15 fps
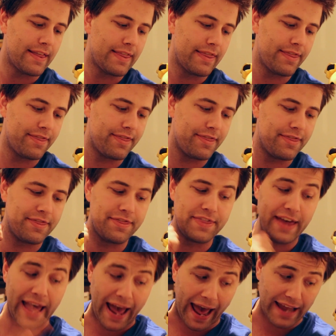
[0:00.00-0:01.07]

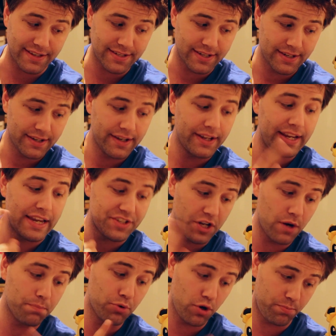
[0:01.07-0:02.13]
That is
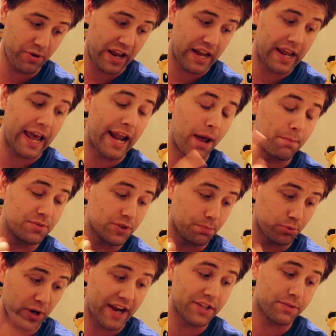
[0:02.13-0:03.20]
inappropriate, and I'm
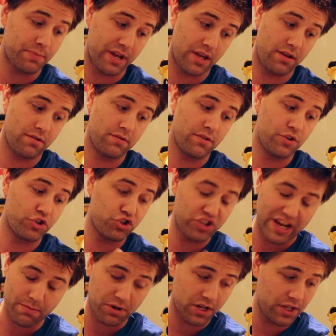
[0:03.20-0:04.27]
surprised by you.
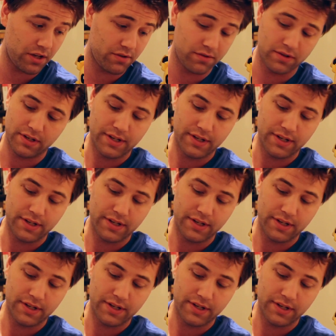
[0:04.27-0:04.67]
Shame on you.